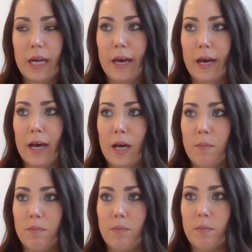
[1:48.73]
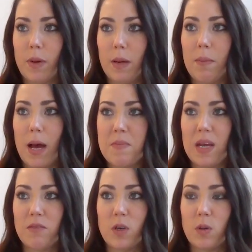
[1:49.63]
But my
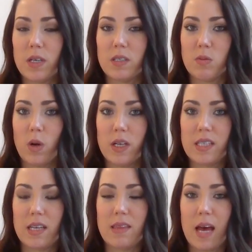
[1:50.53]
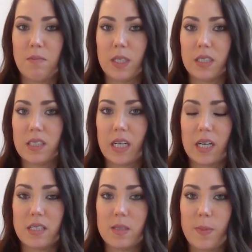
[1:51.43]
main focus was in that
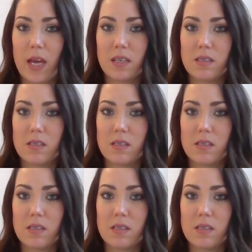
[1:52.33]
military space.